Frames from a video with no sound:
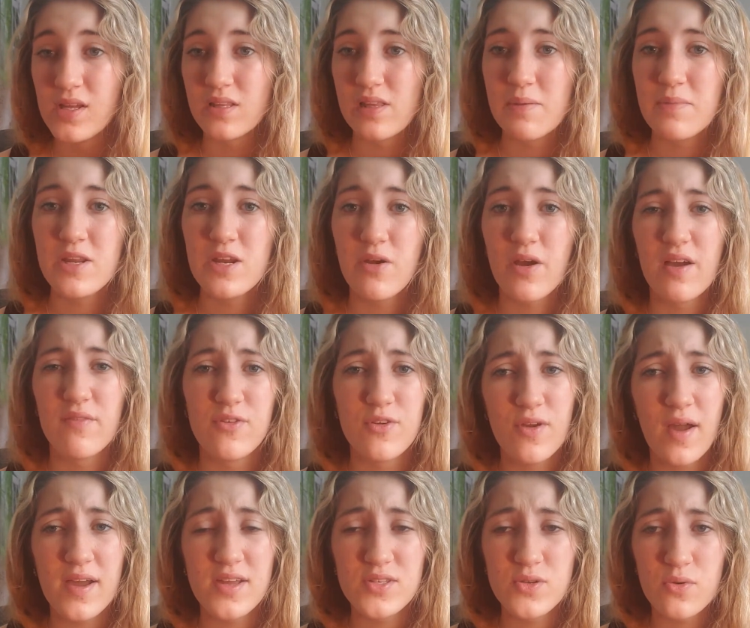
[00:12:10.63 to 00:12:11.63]
Let me know, have you
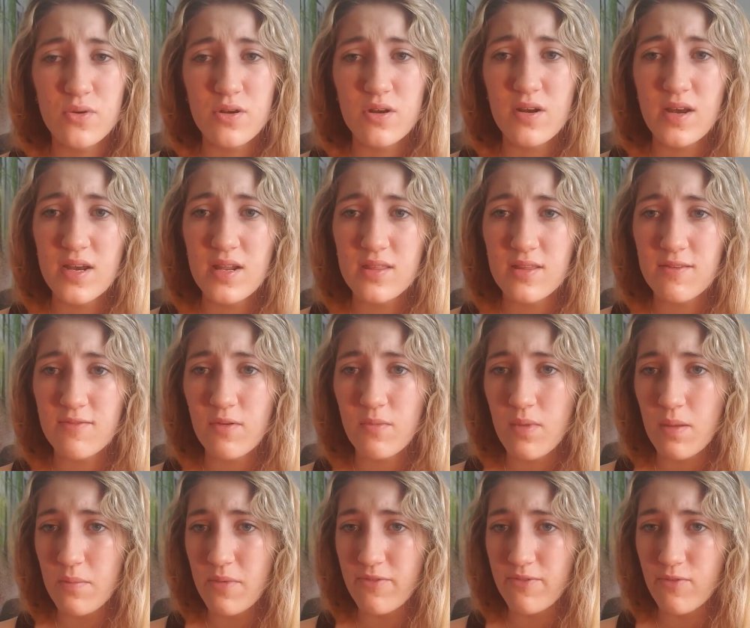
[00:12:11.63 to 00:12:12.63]
guys ordered anything from
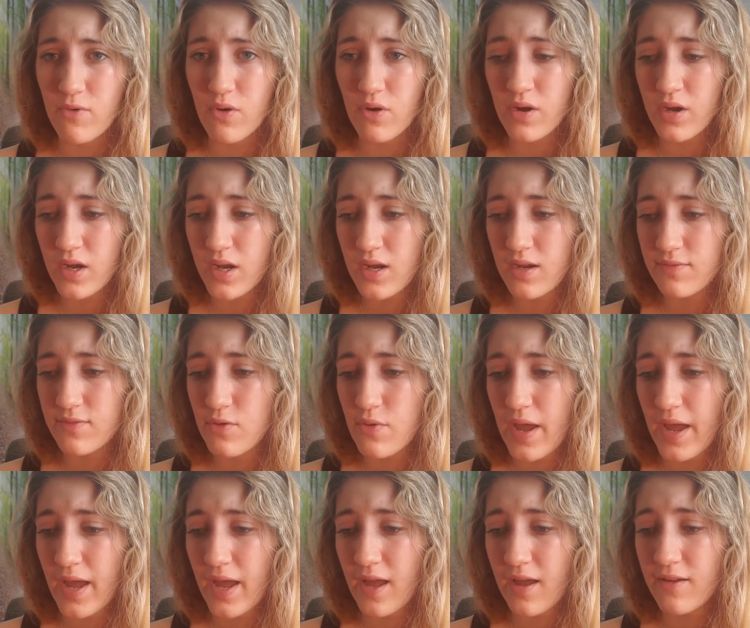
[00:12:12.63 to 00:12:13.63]
them before? And if you
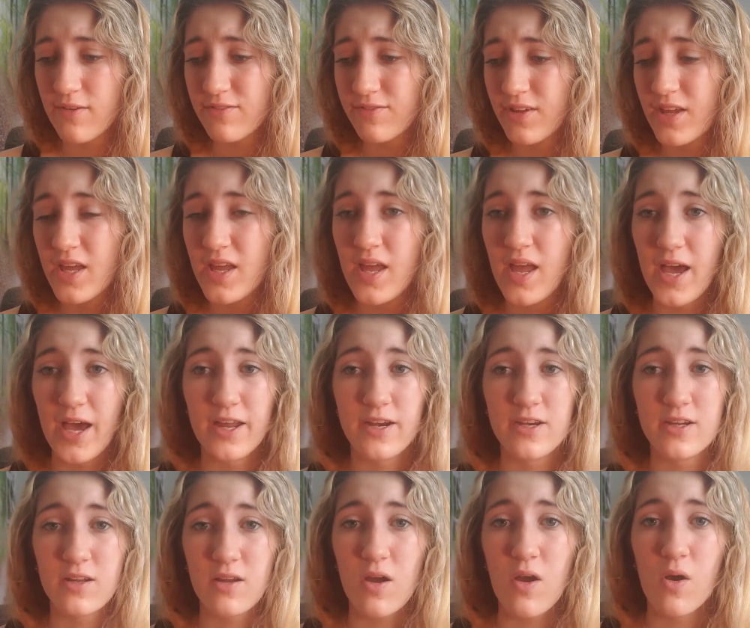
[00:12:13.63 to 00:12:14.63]
have, how
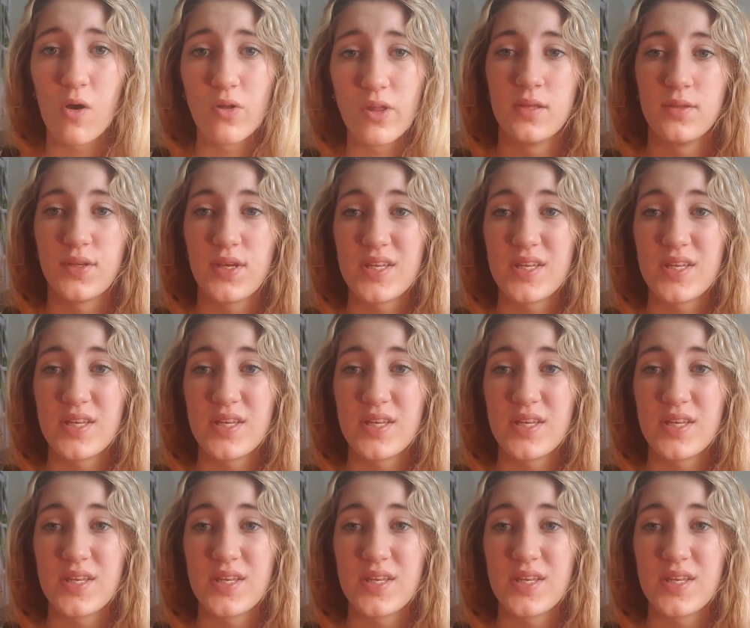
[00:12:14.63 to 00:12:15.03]
did it go?